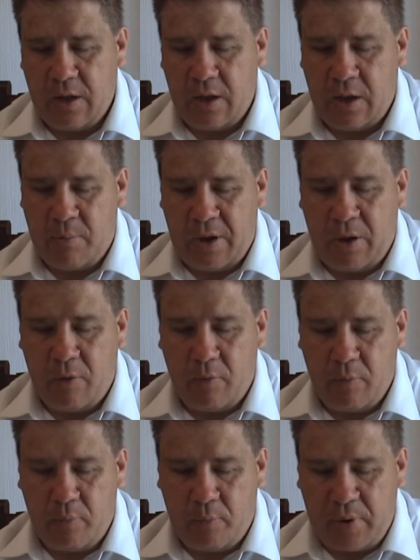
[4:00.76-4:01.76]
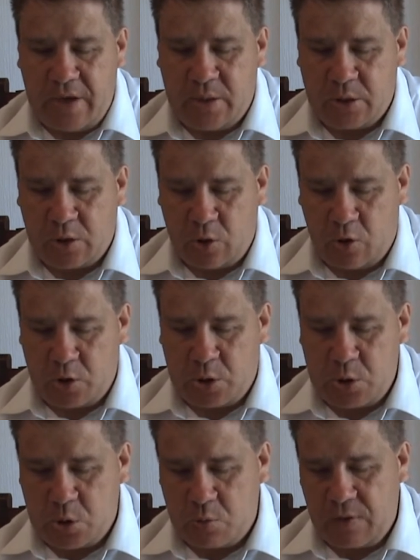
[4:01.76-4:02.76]
about peace.
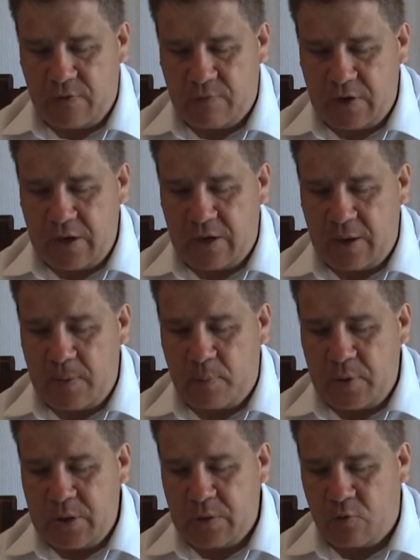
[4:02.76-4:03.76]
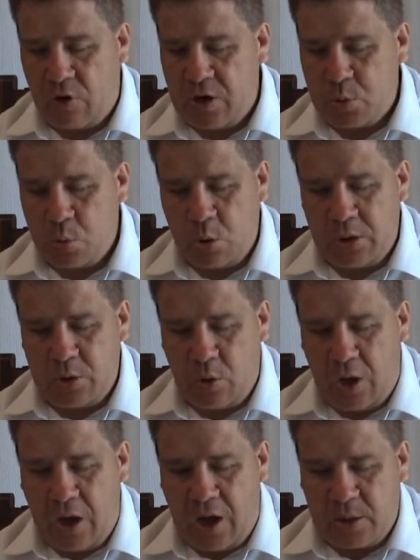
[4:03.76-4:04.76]
Colossians 3.15, let the peace of Christ rule in
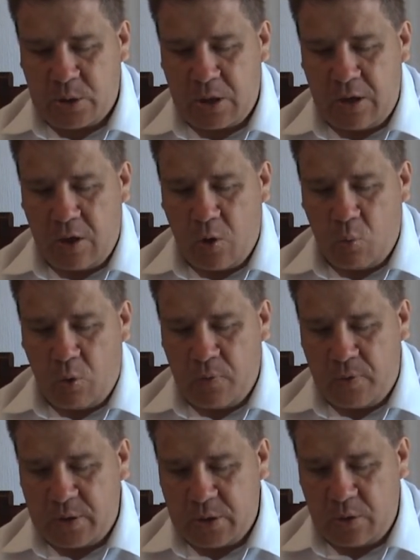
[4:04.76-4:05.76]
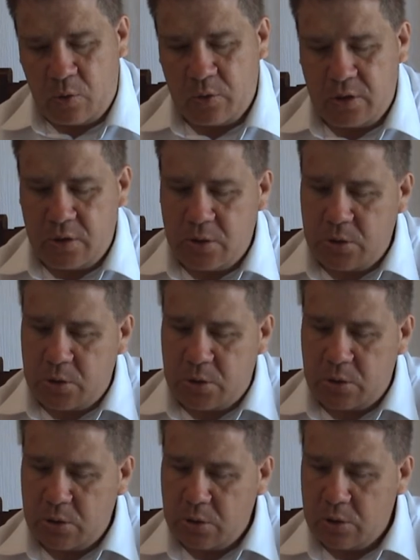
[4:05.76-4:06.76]
your hearts. 1
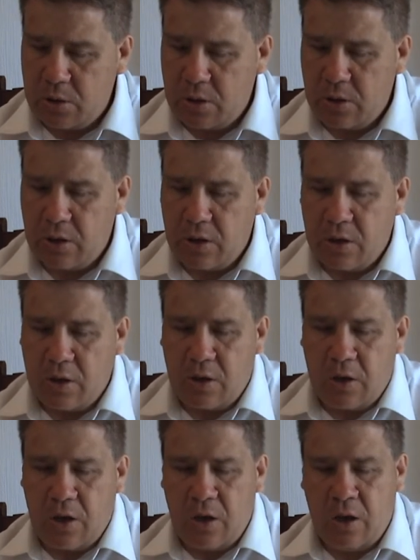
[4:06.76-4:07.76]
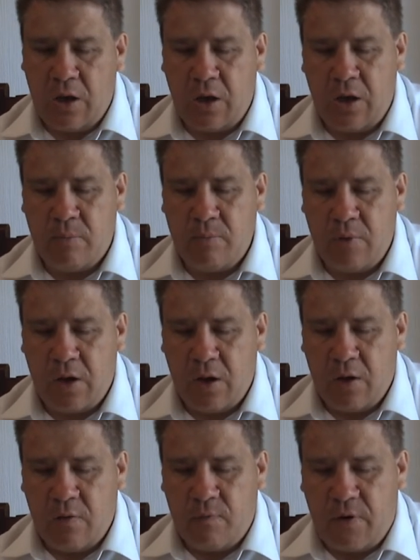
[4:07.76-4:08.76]
Thessalonians um,
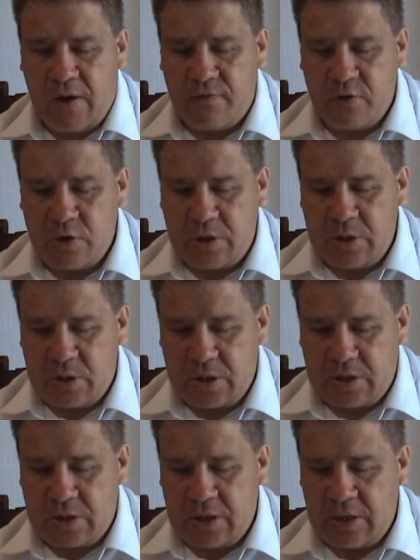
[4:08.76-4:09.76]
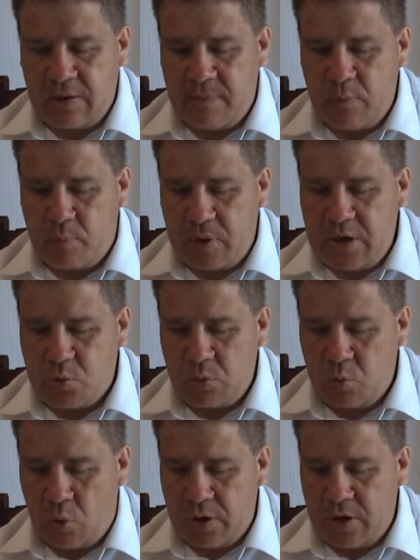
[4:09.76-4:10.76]
5 13 16 live in peace
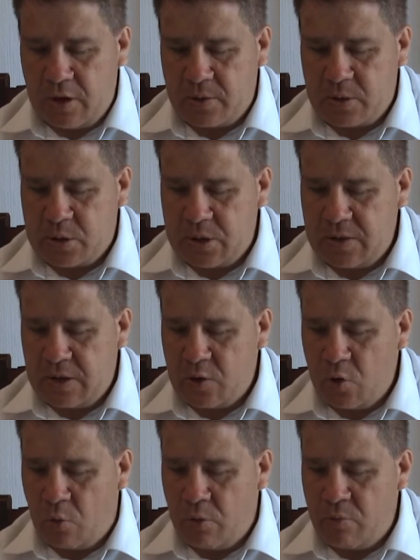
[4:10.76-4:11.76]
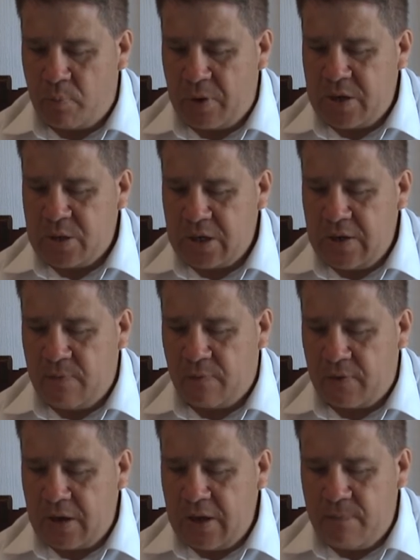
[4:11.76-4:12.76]
with one another see that no one repays evil
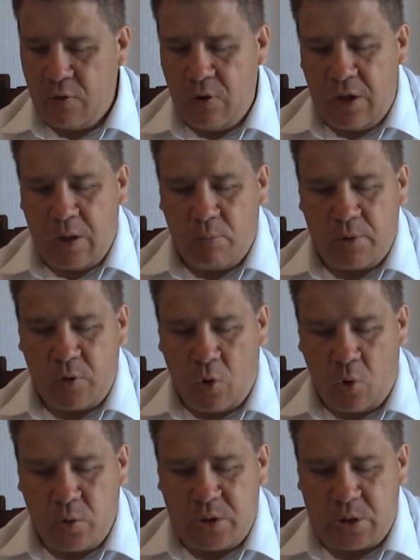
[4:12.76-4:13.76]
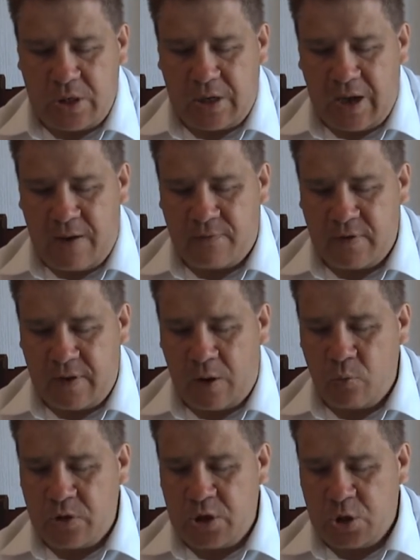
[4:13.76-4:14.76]
for evil but always seek after
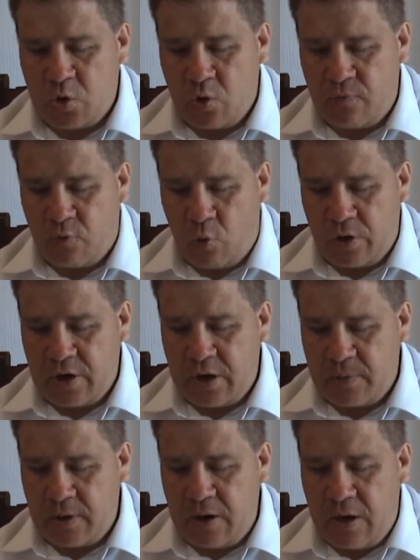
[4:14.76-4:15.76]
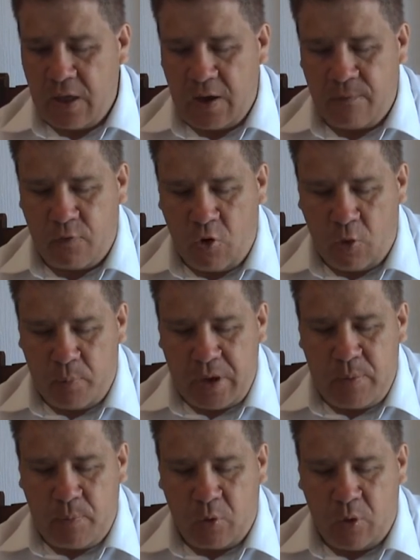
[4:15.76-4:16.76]
that which is good for one another and for all
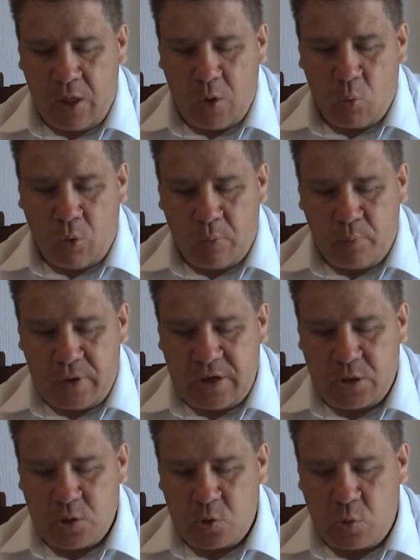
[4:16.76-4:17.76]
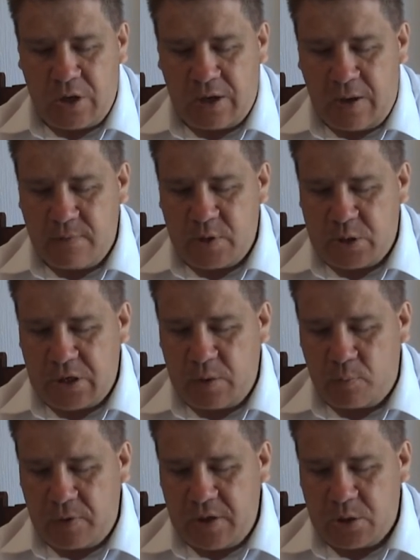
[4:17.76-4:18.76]
people 1 peter 3 11
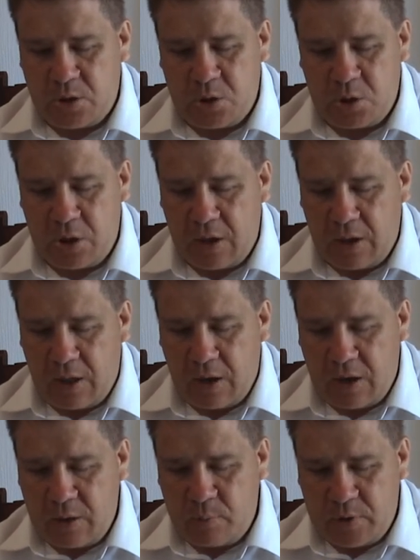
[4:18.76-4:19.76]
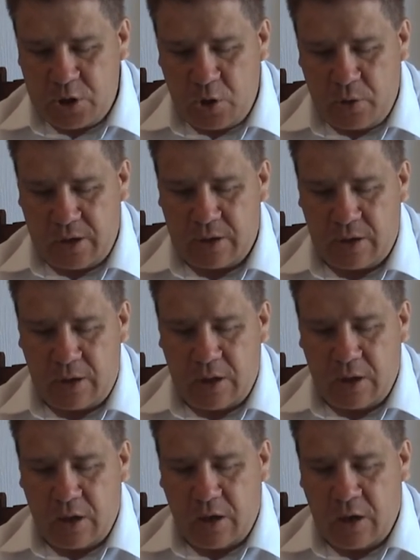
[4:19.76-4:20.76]
seek peace and, and pursue it
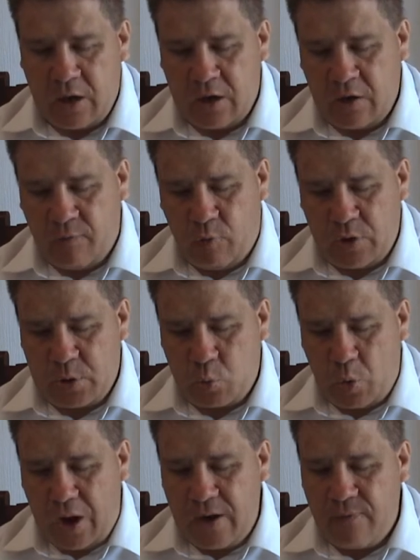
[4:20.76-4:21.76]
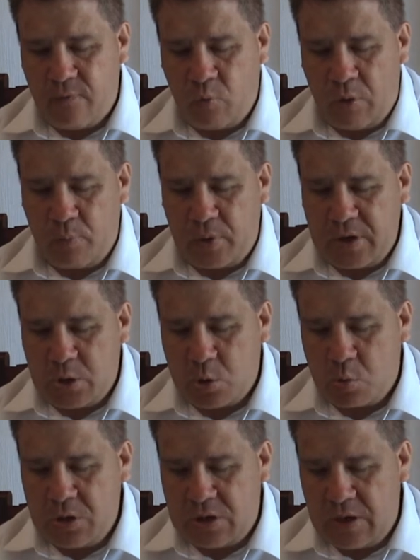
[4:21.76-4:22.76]
uh, love one's wife 1 peter
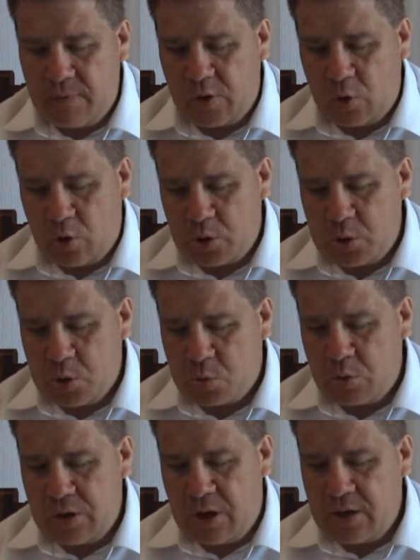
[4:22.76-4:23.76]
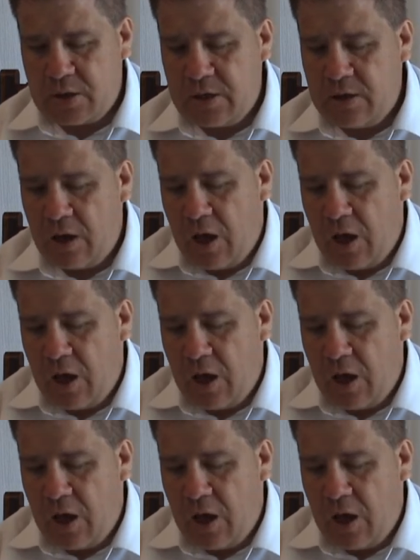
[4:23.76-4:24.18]
3.7 colossians 3.19